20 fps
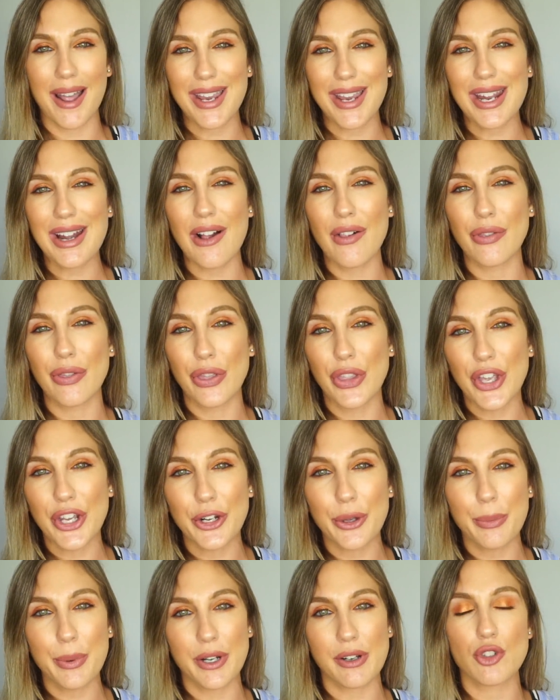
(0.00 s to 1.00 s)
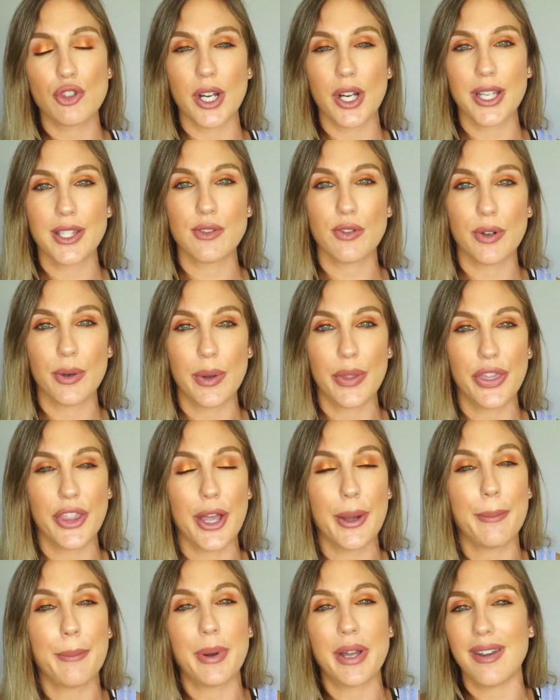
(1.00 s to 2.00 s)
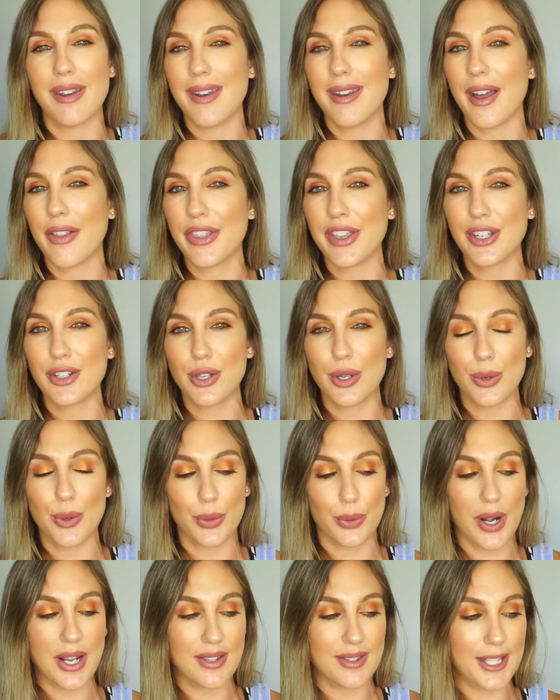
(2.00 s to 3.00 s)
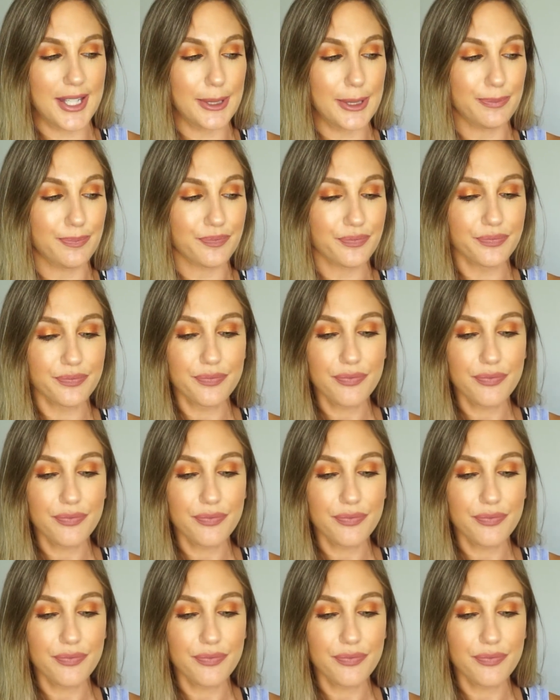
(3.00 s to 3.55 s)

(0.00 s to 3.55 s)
I get a little bit of transfer with them, but nothing too crazy.